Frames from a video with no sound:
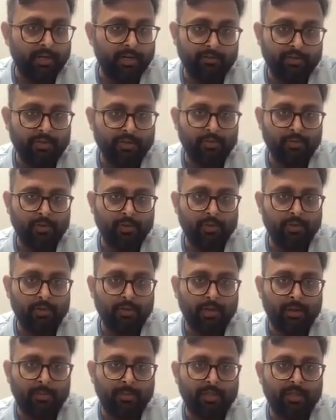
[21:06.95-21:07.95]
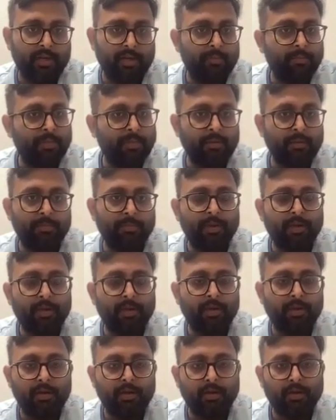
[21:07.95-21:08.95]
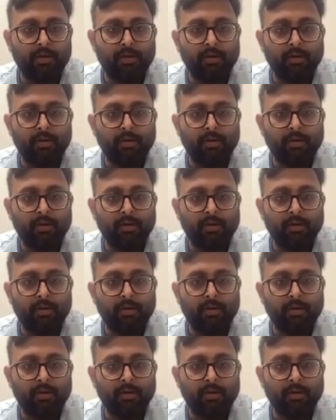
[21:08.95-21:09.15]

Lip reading: individual. I mean, there are people